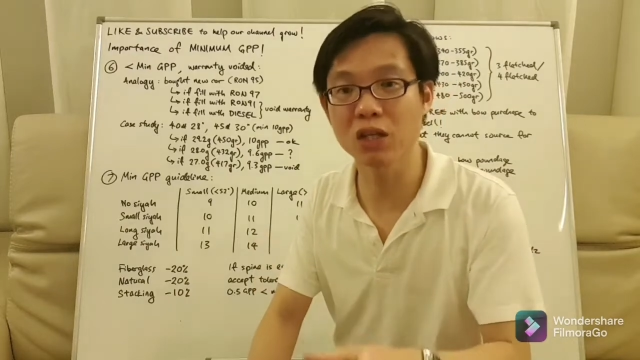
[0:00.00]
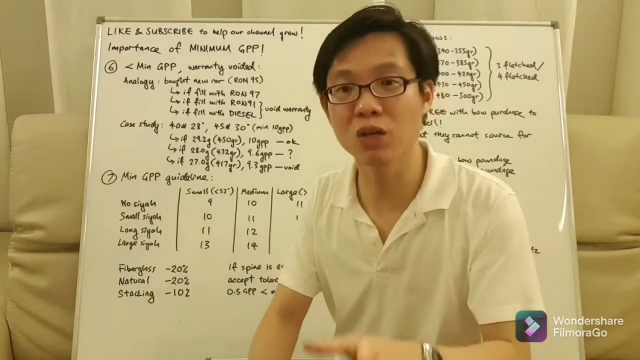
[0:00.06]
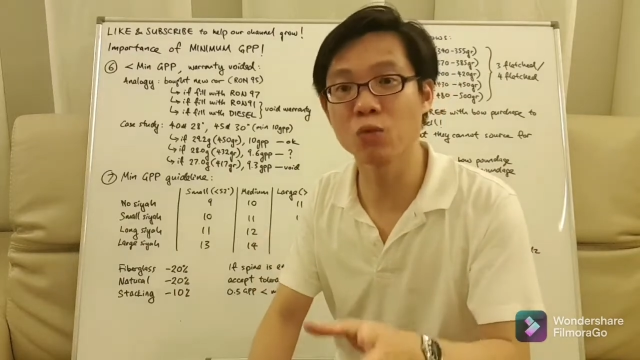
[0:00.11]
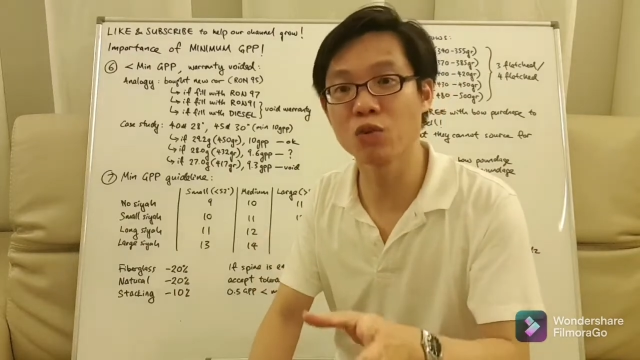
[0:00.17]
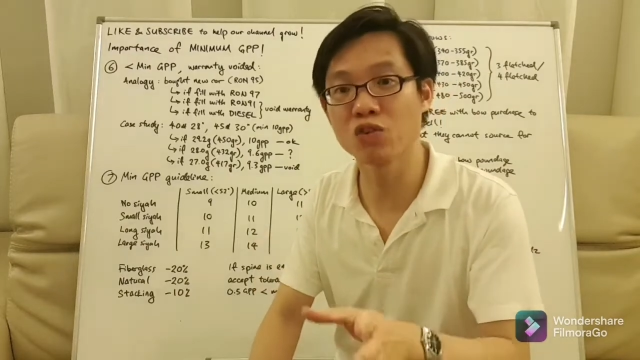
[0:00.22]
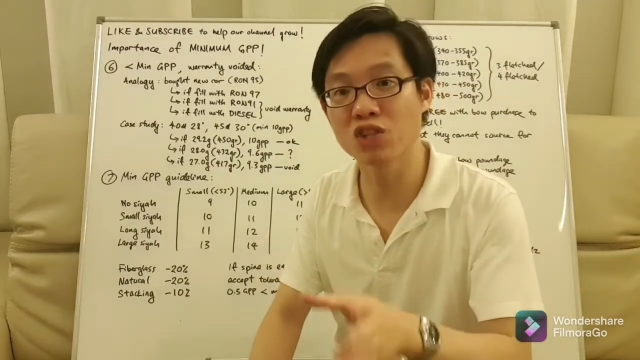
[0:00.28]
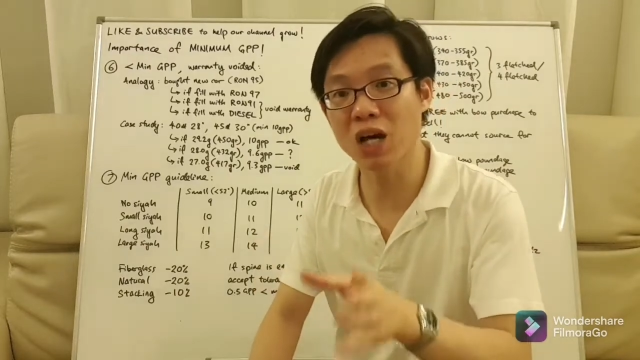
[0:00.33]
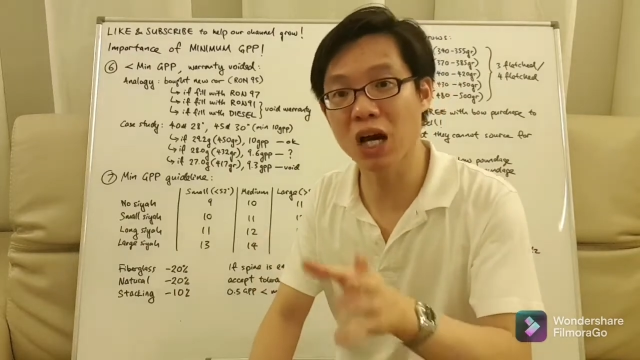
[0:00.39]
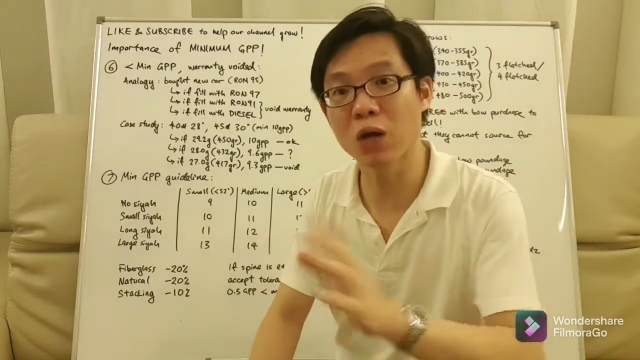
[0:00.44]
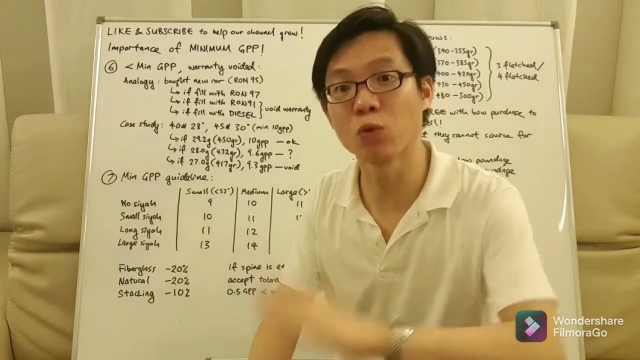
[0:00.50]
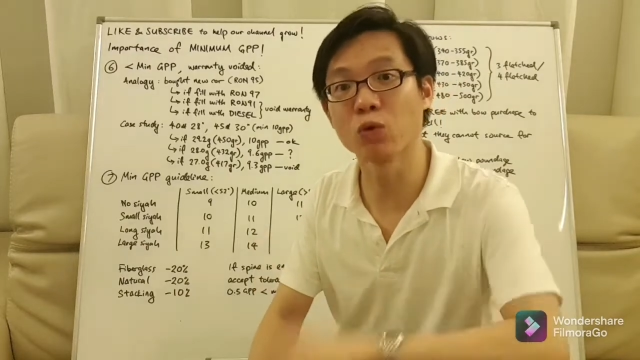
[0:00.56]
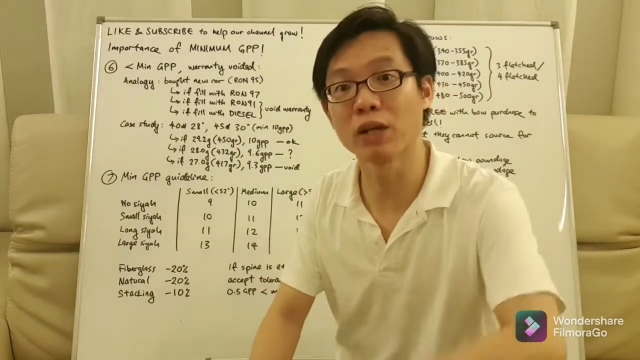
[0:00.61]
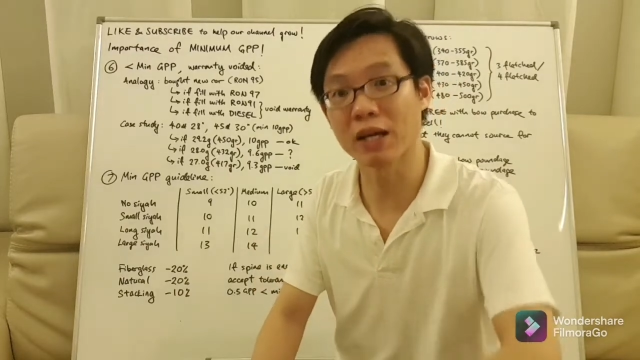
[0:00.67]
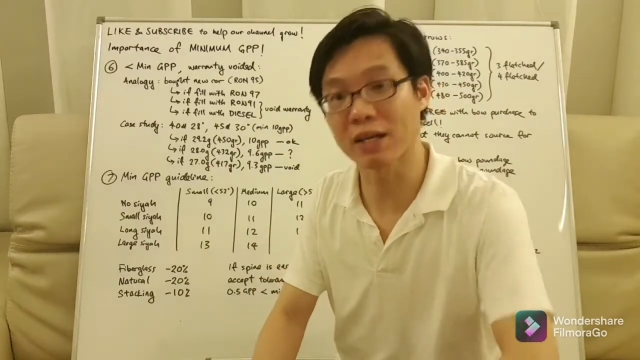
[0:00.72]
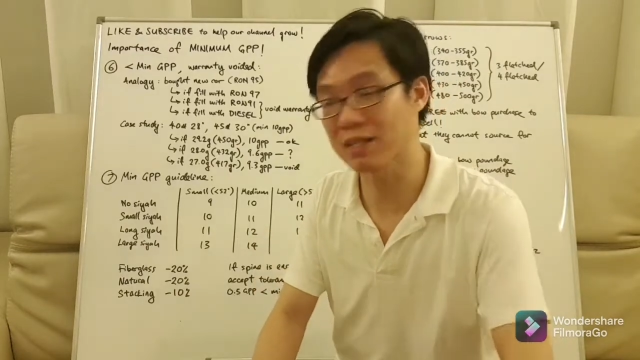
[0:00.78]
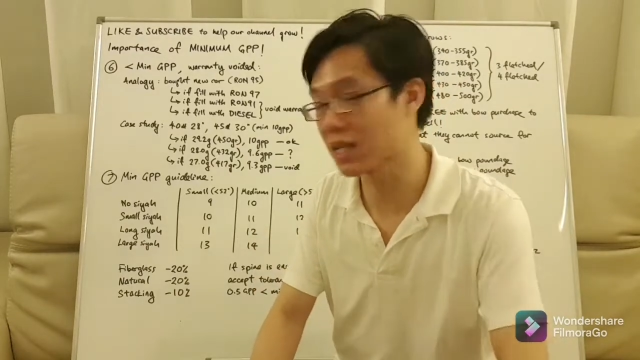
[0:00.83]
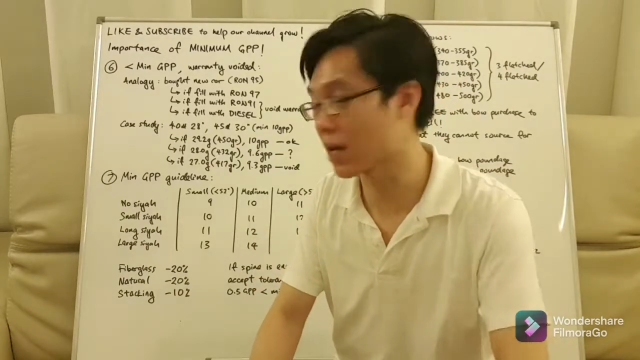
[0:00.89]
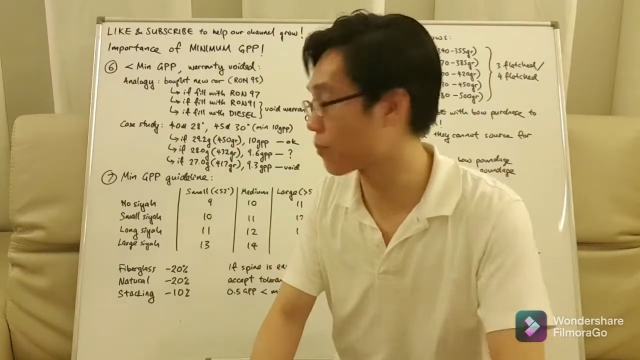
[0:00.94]
in which I
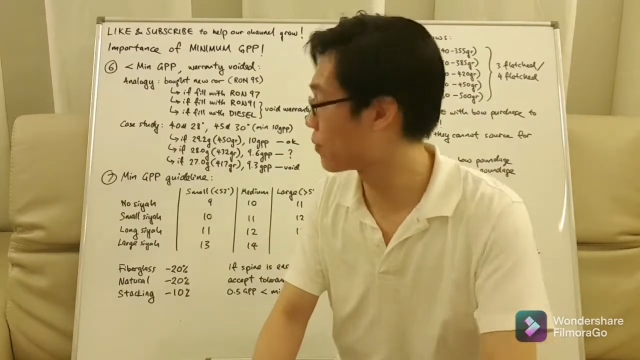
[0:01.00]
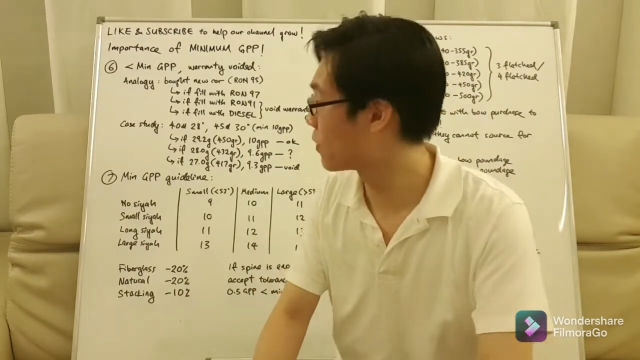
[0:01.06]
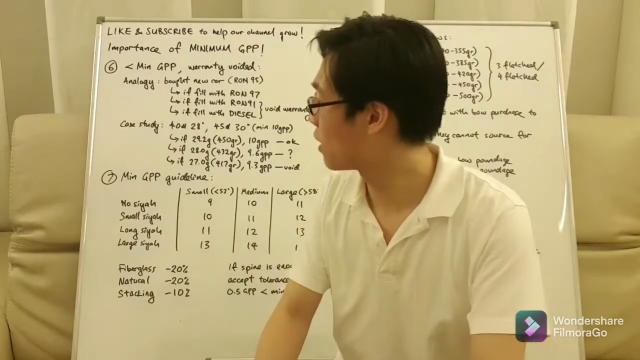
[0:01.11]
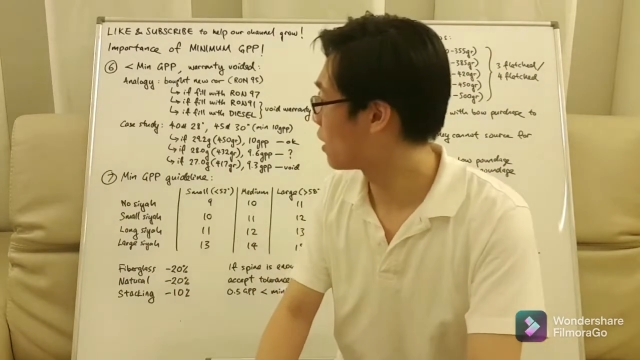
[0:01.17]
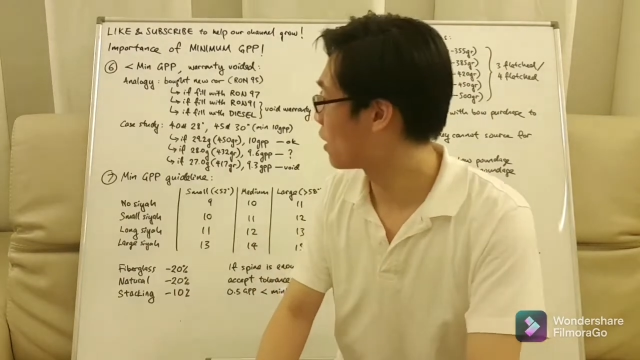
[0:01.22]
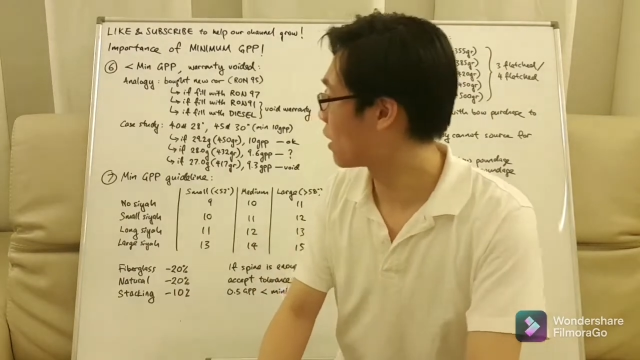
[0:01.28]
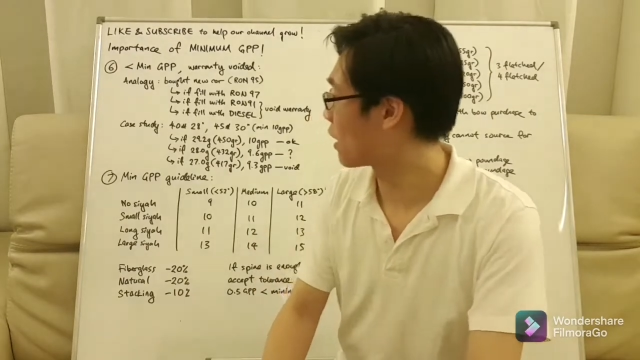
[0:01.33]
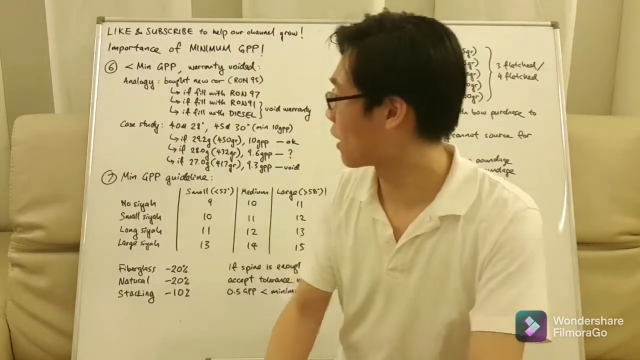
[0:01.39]
would accept.